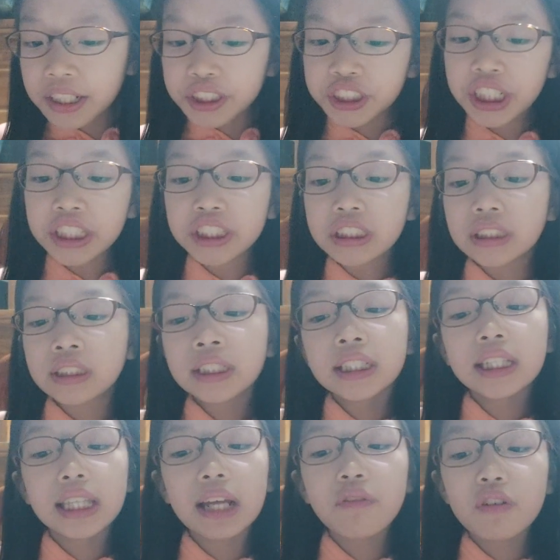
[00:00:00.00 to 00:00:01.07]
She just
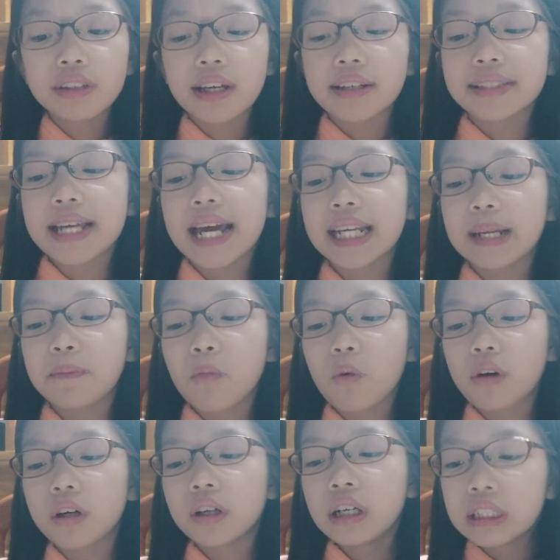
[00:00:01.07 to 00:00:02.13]
didn't live with us
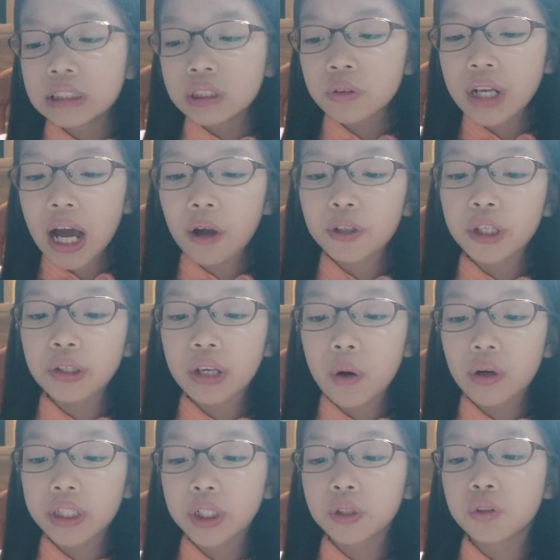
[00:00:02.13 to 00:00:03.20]
anymore. So now you
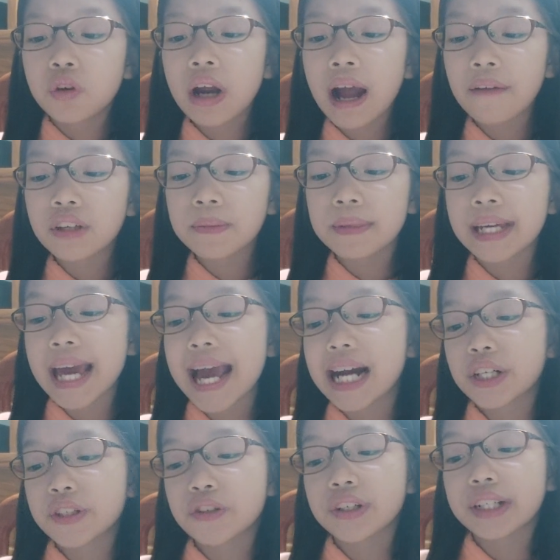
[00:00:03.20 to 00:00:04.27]
know, and you don't have to be
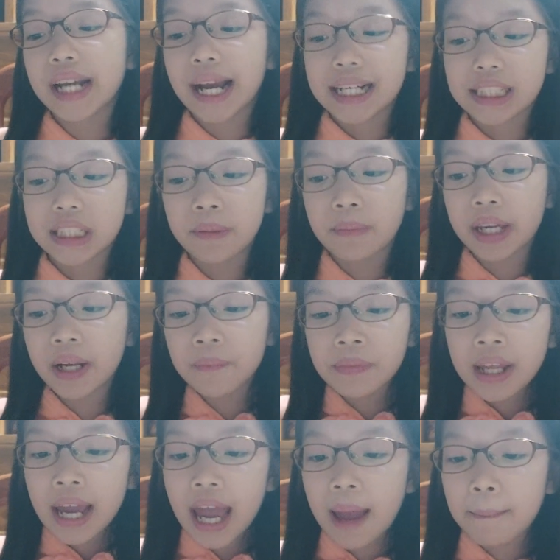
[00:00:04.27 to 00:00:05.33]
extra nice to me
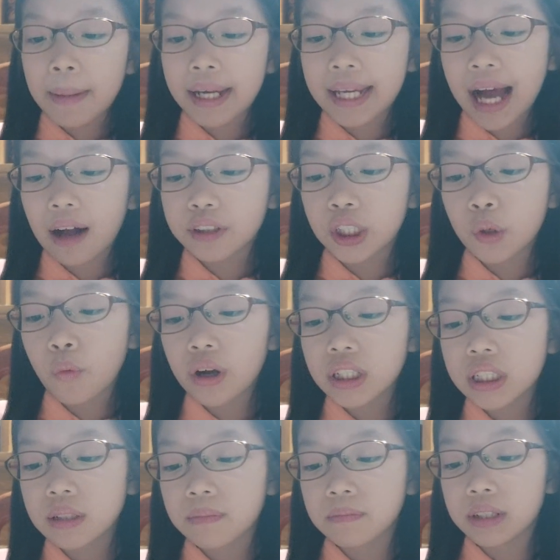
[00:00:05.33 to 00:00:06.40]
and make out you
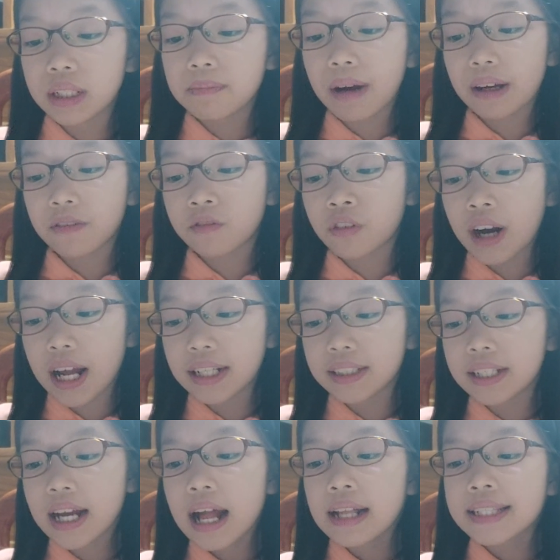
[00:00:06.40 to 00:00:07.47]
want to be my
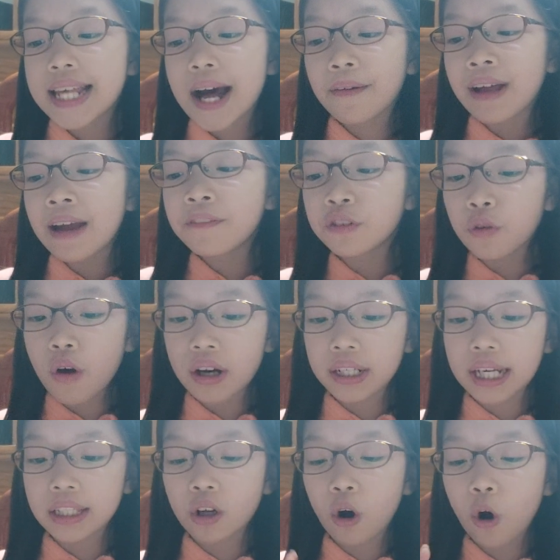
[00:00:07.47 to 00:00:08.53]
friend. Tell
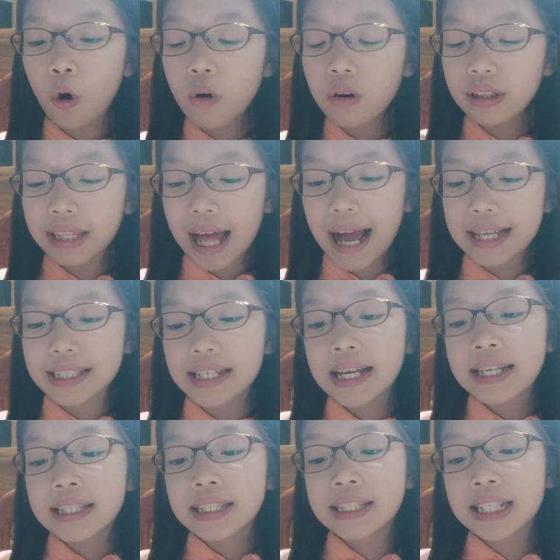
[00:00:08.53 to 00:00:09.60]
everyone in the whole class,
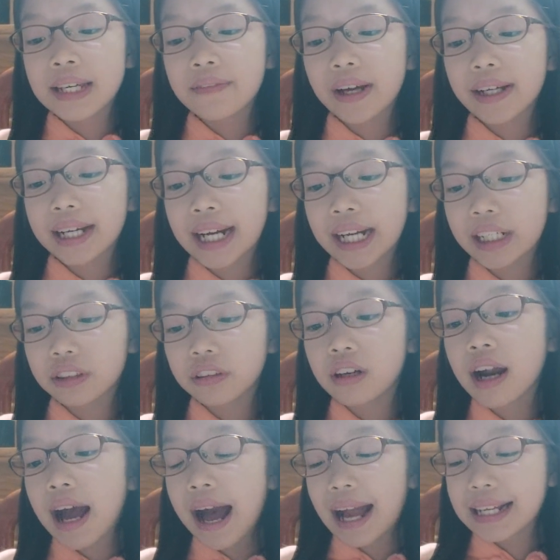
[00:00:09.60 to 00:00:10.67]
see if I care,
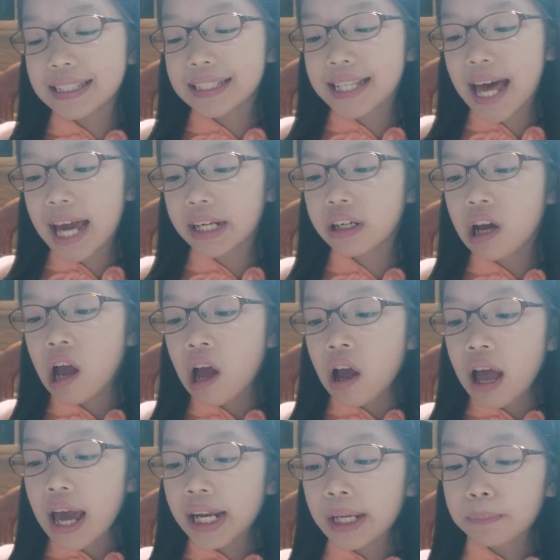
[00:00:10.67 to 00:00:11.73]
I said.
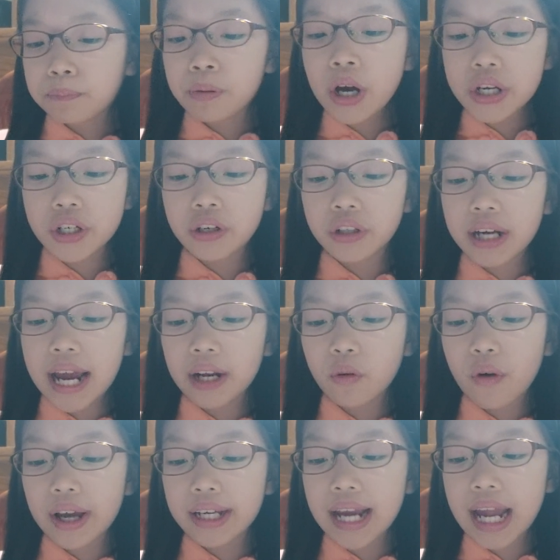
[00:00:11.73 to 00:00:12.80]
And I pushed her
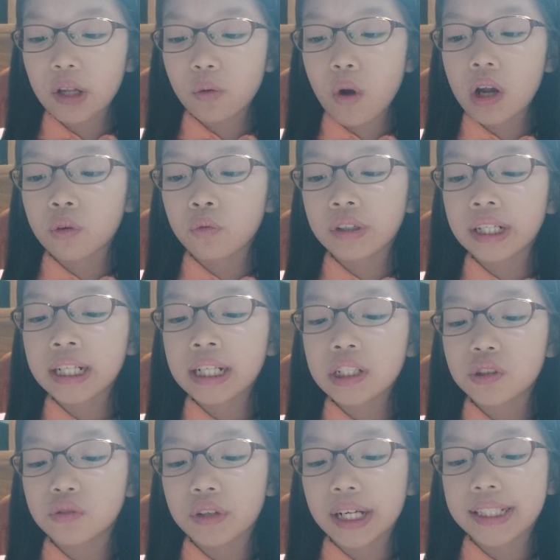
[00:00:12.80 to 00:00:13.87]
away and went running
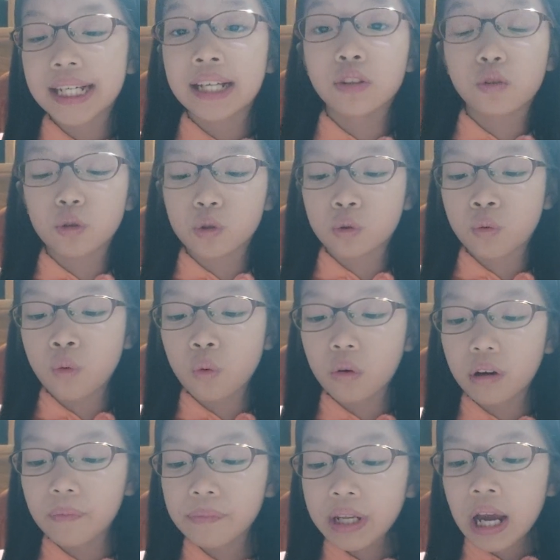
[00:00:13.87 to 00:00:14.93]
straight into
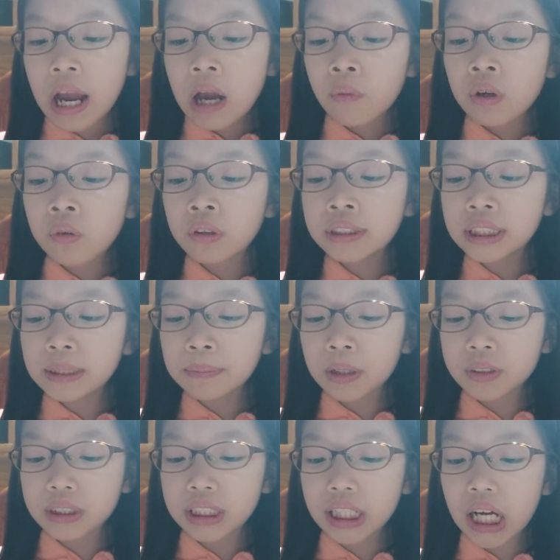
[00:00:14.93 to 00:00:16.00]
school. We weren't
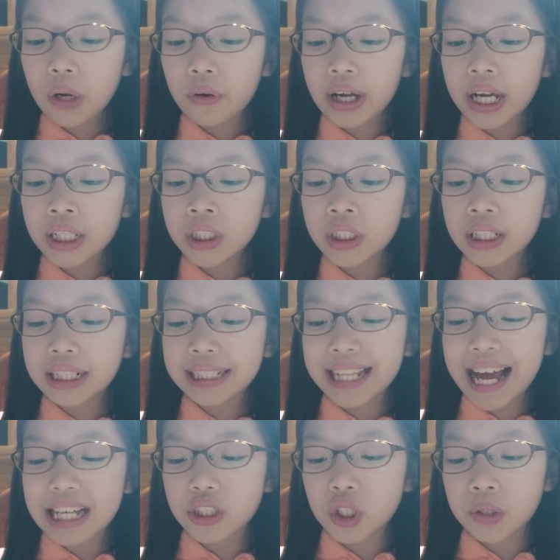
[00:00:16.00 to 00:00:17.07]
supposed to go into the
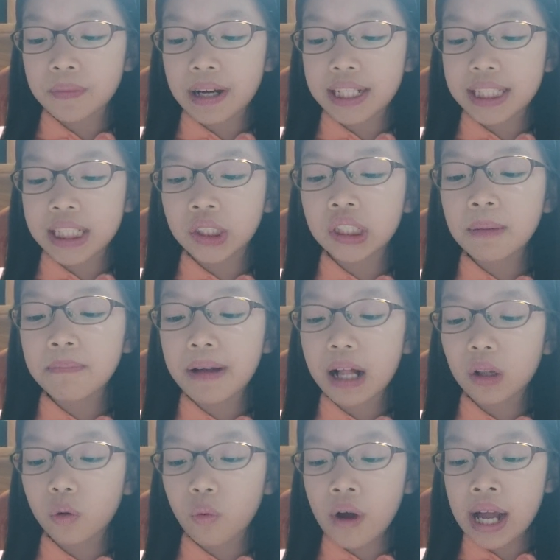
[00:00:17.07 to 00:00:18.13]
classroom until the
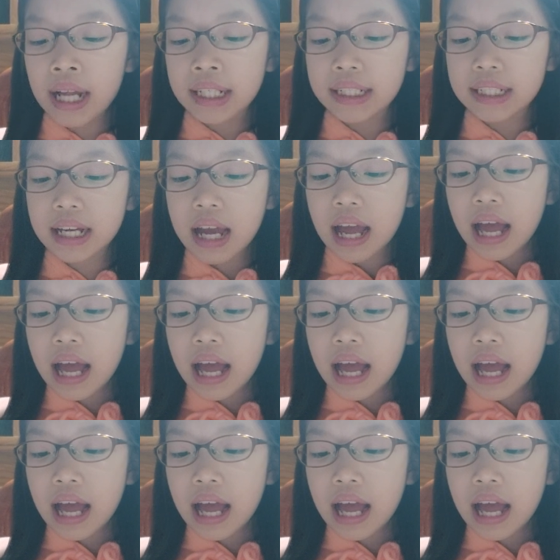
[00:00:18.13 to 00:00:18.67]
bell went.